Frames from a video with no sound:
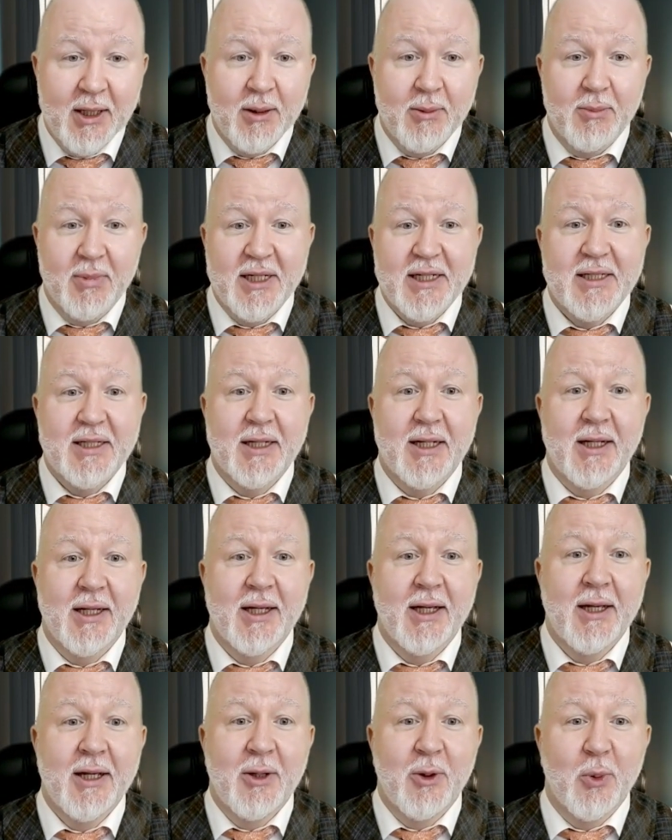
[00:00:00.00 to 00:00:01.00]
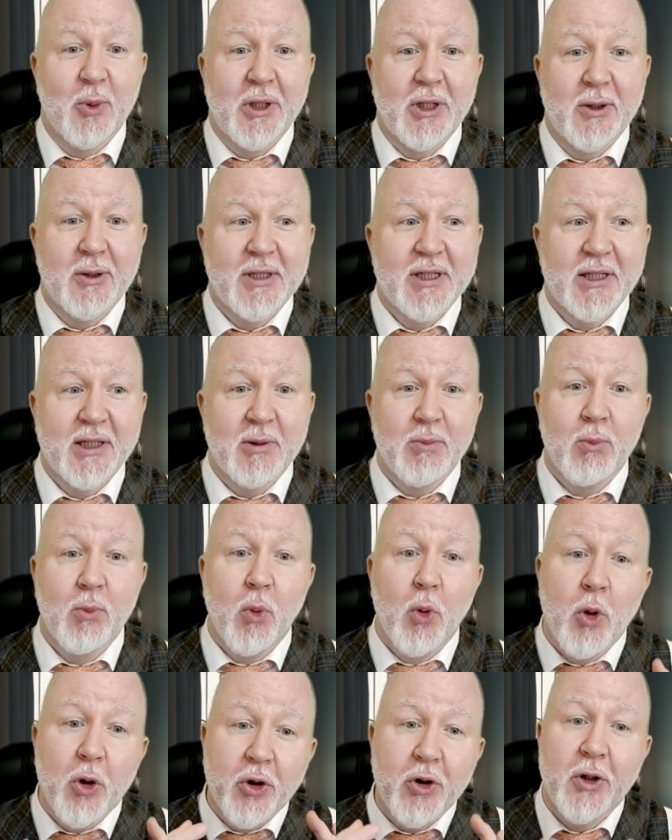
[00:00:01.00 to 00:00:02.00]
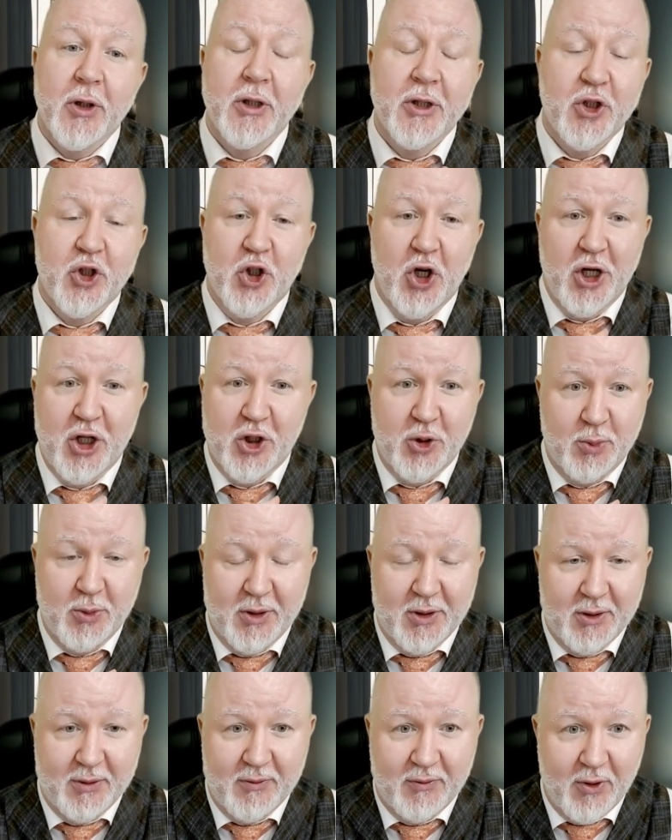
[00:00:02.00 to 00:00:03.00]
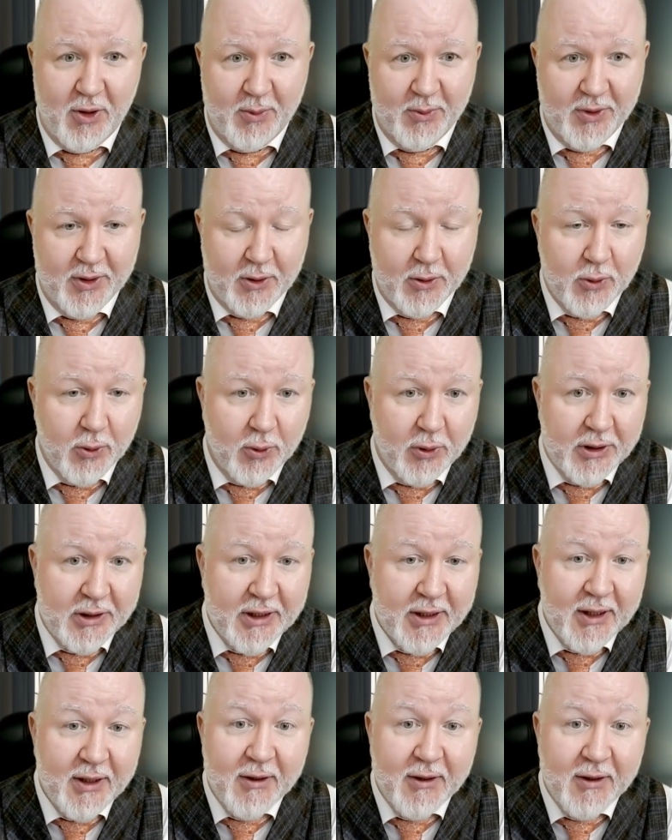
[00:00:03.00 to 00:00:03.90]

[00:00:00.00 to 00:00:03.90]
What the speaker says: Basically, when you seek moral judgment from the court,